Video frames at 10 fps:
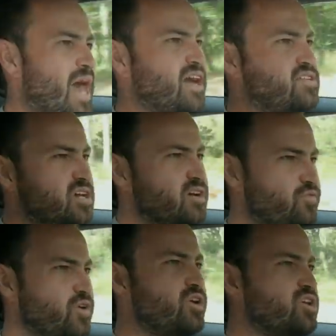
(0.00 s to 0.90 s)
actor,
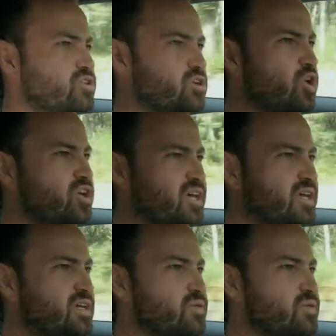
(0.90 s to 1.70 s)
very good looking.